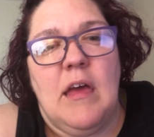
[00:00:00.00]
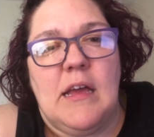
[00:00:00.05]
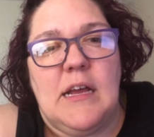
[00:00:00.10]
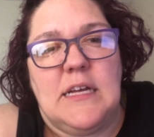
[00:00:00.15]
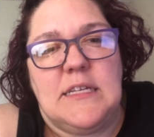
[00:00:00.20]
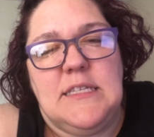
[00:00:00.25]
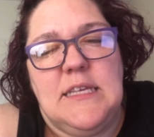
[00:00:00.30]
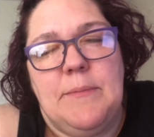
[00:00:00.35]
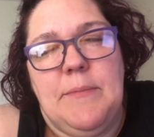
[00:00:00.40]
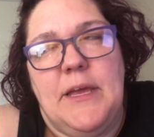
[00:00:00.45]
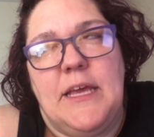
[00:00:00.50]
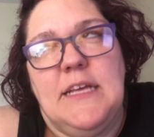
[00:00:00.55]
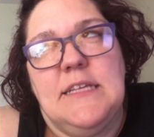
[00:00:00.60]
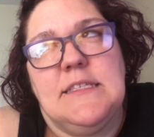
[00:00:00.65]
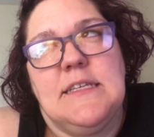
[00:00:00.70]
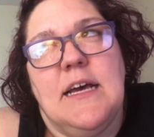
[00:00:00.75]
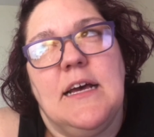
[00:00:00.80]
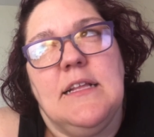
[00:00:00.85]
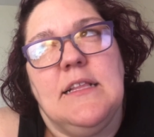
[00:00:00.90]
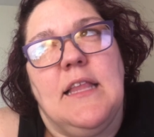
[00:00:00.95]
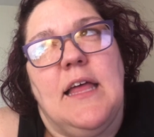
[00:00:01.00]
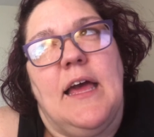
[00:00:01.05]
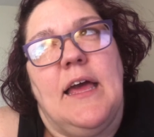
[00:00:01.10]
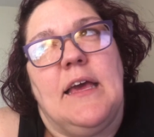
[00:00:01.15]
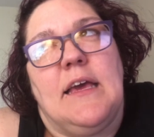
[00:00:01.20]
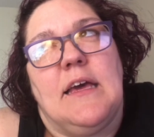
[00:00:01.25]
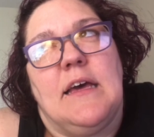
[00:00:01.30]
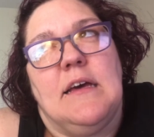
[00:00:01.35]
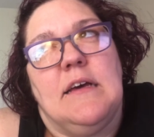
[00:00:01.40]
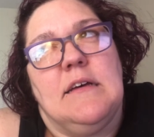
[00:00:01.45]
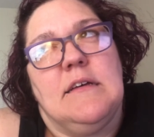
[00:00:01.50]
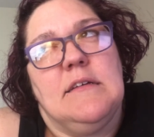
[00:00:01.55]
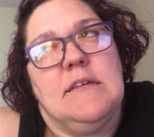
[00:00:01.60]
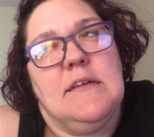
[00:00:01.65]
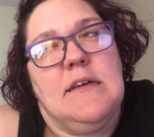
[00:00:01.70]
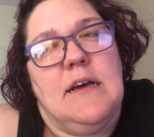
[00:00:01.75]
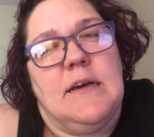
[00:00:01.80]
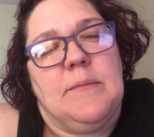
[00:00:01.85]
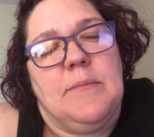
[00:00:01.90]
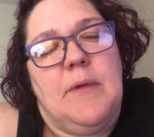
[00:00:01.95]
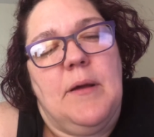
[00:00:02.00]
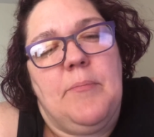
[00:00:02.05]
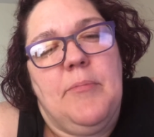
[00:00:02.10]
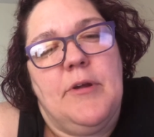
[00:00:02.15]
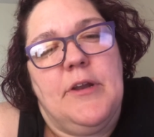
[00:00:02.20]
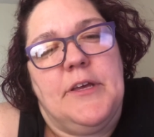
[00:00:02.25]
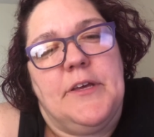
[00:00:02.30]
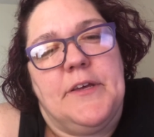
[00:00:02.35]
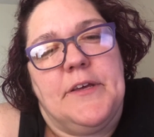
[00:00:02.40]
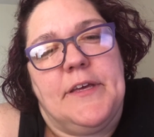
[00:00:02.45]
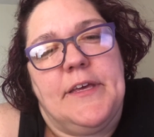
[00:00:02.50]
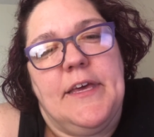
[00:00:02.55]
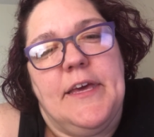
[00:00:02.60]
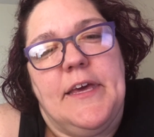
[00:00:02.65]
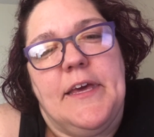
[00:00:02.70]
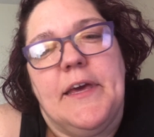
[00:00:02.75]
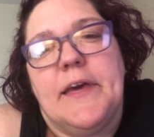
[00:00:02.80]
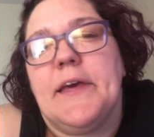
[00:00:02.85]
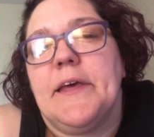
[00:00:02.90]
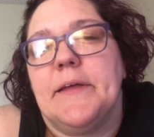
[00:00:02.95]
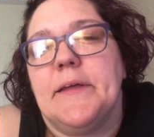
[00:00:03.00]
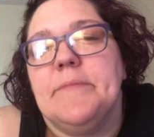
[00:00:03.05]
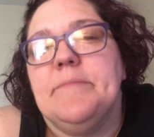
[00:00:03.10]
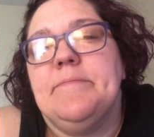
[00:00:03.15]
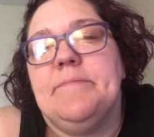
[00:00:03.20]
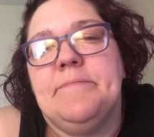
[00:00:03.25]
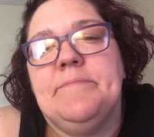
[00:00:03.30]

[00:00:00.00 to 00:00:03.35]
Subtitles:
Because, I mean, he's got, like, a pretty good kick.